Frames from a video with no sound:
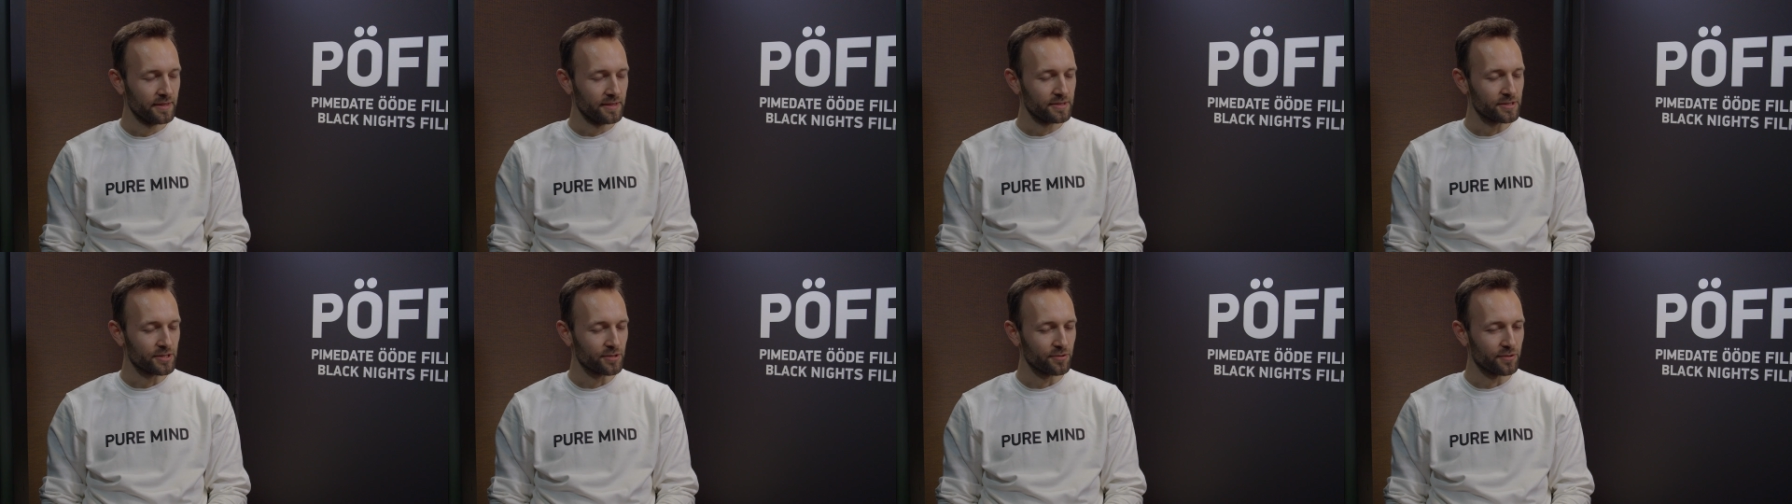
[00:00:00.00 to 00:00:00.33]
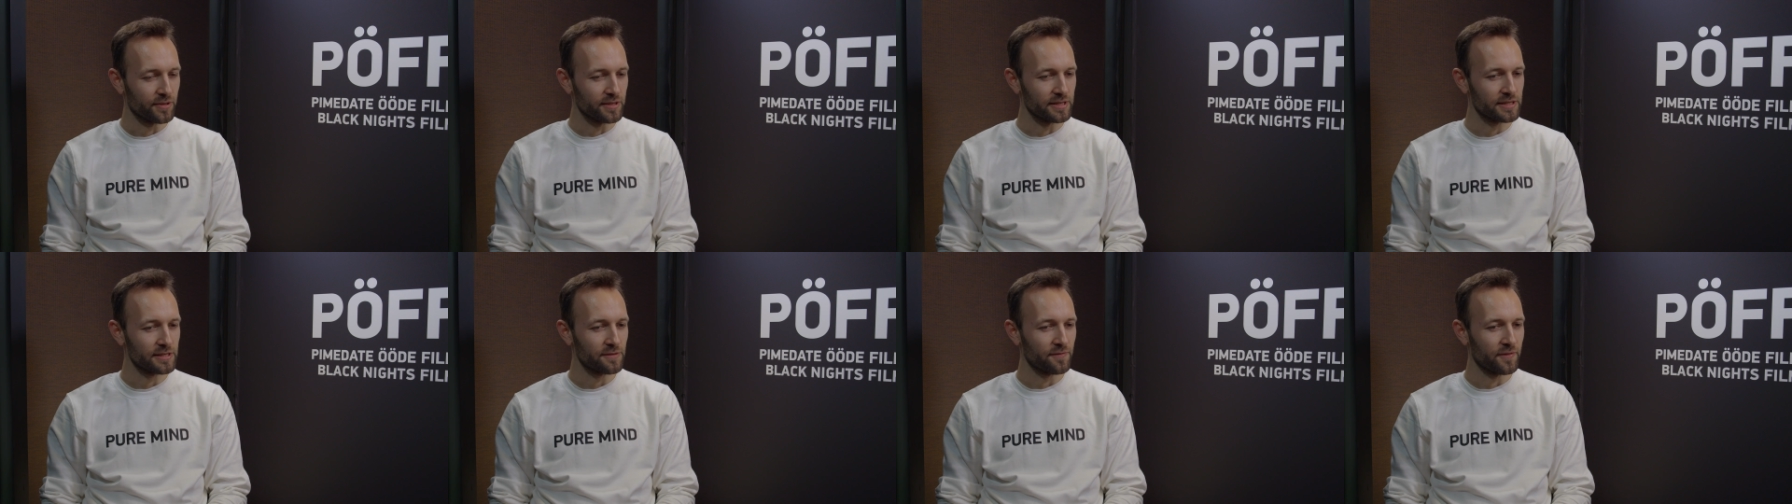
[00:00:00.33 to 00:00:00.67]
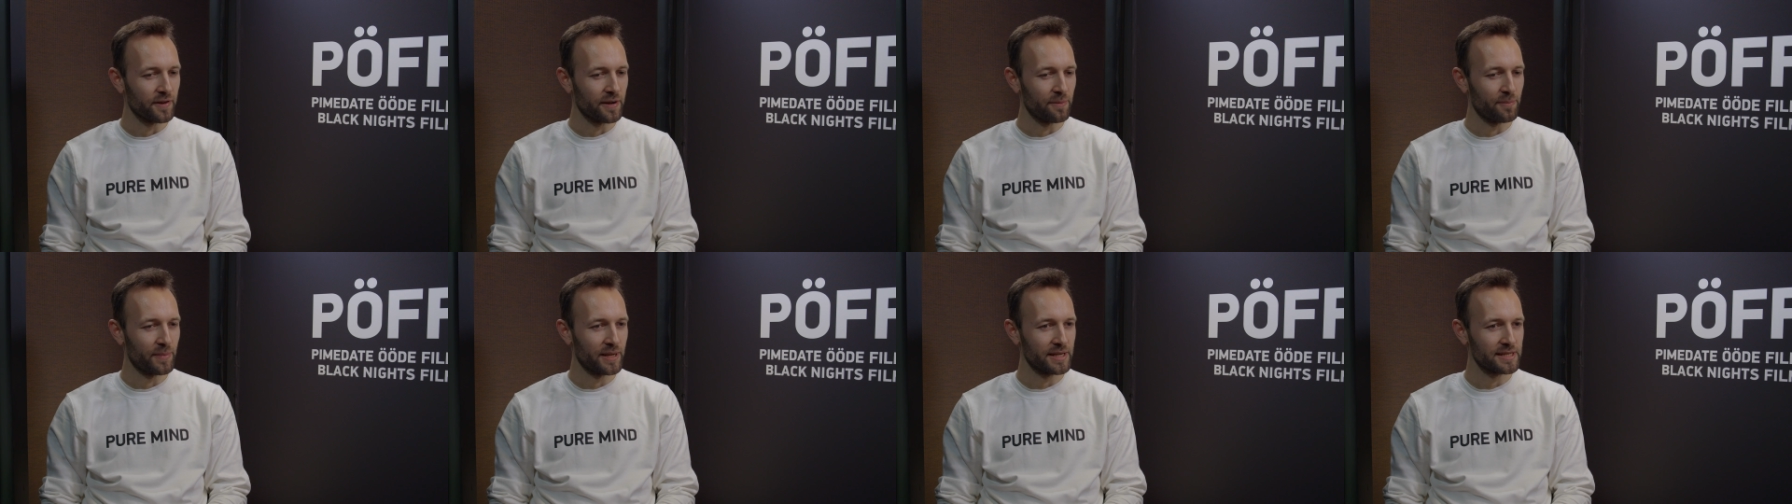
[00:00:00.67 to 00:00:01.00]
So this
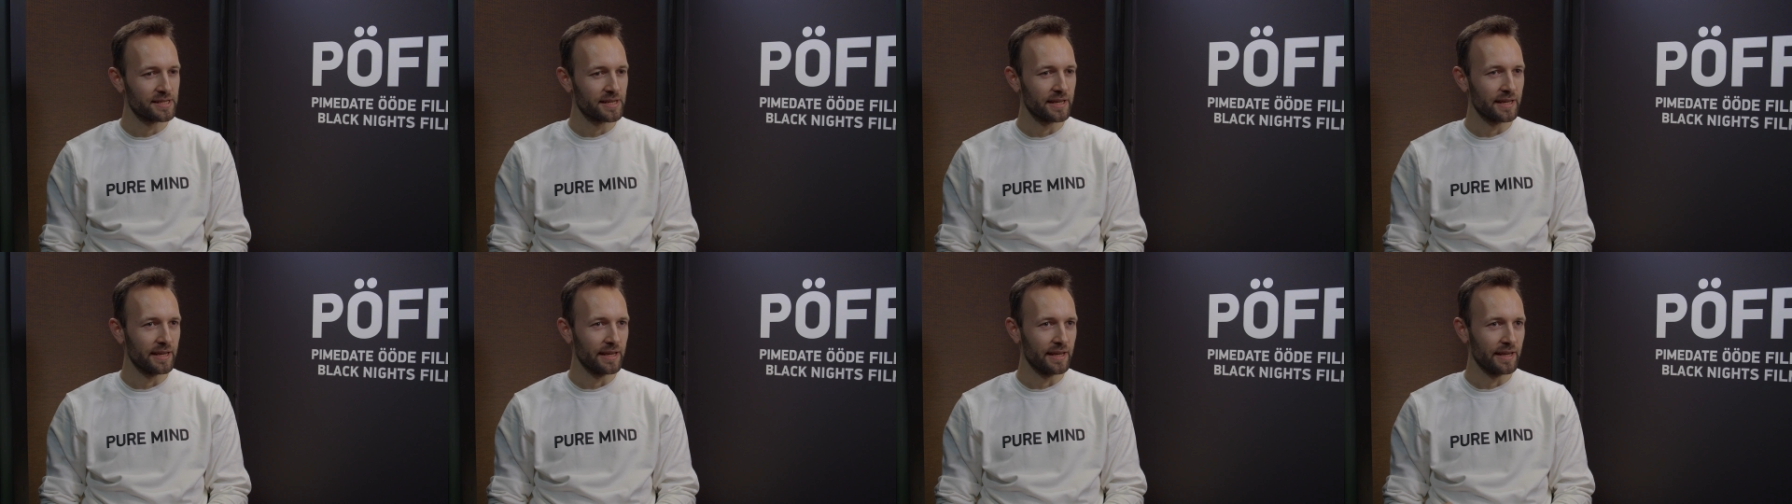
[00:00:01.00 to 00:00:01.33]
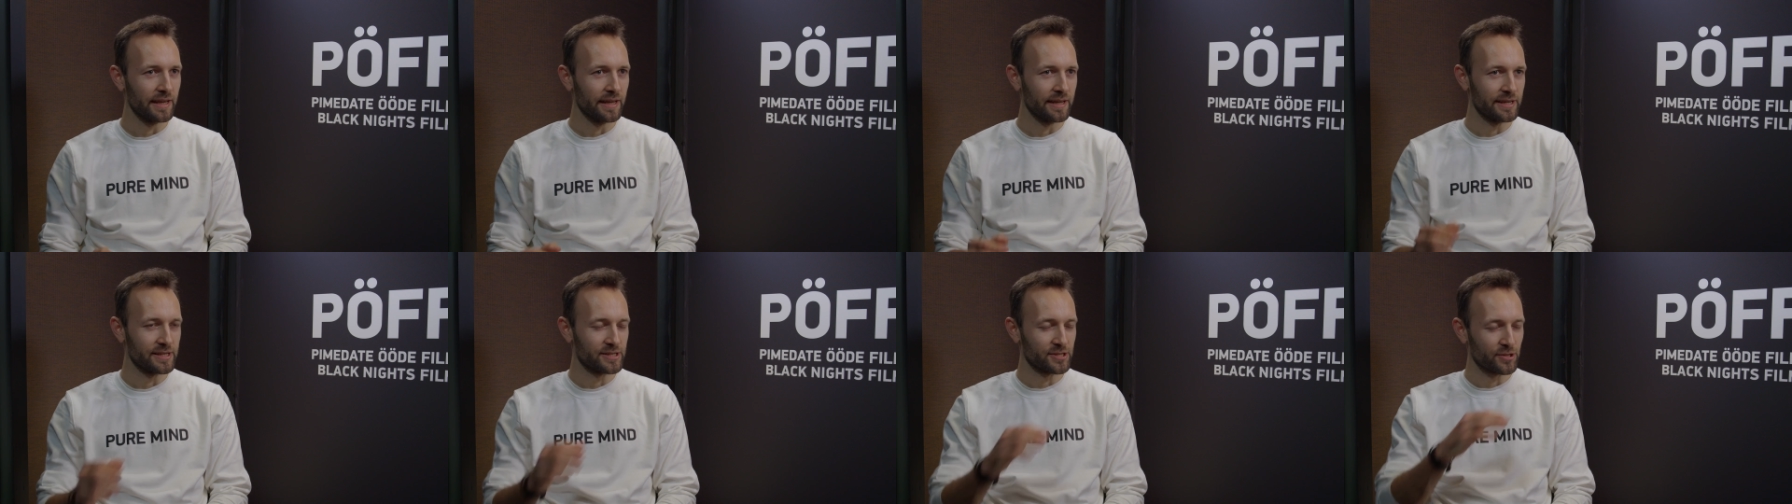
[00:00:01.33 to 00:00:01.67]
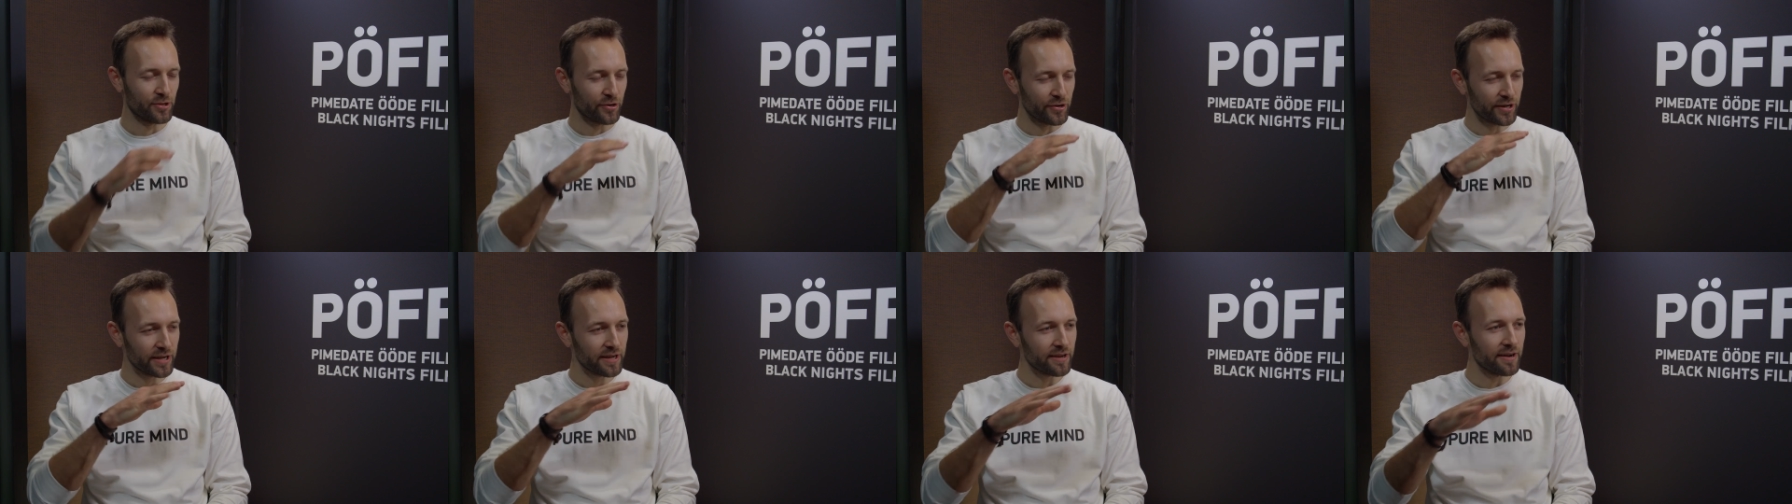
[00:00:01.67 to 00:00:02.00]
film has a
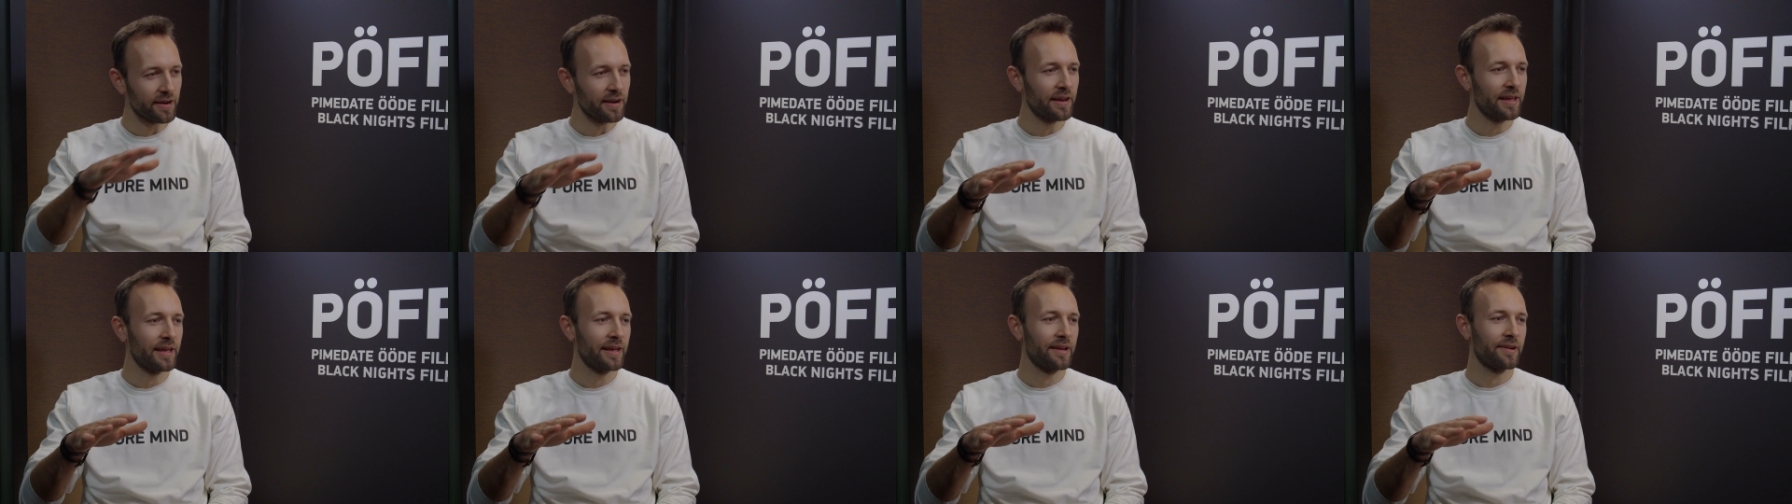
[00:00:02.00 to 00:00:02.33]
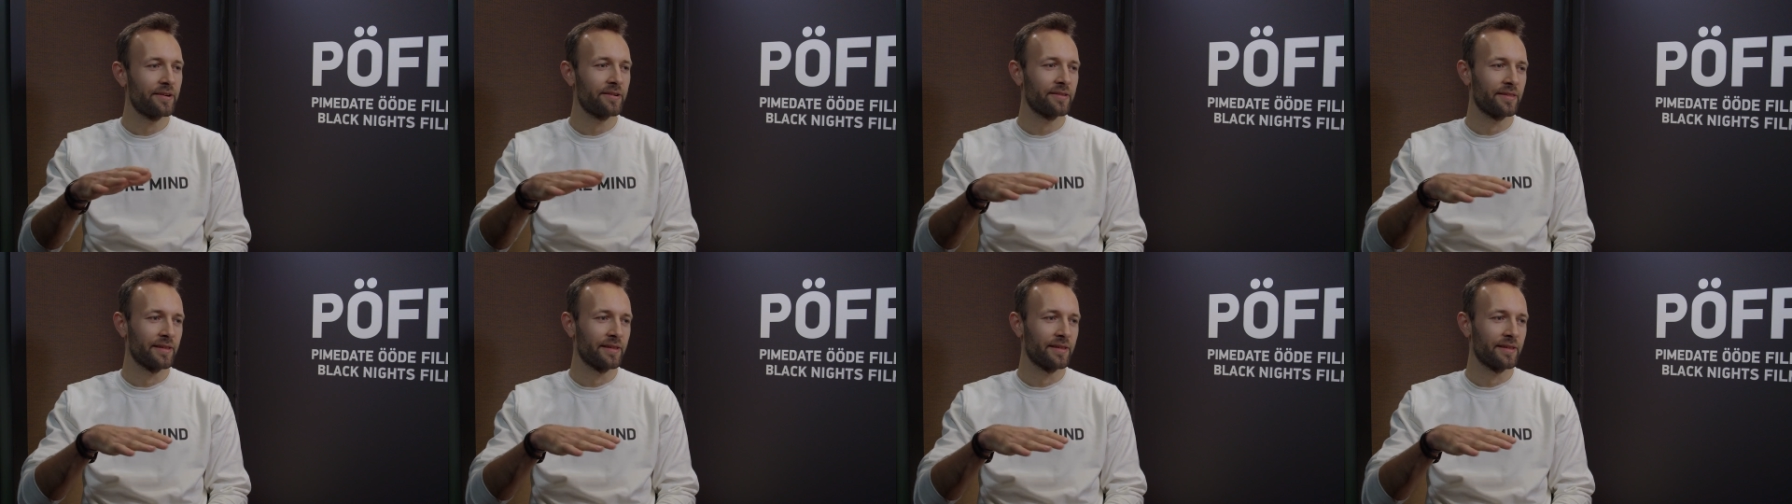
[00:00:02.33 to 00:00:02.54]
historical layer,